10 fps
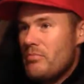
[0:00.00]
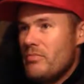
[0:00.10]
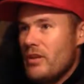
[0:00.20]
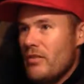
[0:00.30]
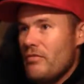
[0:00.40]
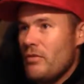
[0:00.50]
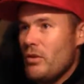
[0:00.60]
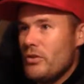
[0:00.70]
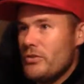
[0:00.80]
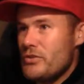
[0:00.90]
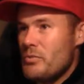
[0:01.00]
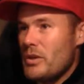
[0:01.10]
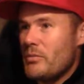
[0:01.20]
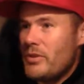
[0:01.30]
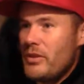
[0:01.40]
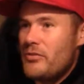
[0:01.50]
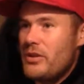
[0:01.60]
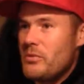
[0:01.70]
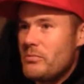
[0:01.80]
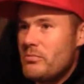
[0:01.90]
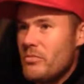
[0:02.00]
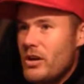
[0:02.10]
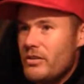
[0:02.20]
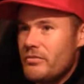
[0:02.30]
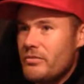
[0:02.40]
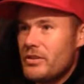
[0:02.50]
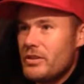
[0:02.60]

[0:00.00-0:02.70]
You know, full on swing with the 3-wood might have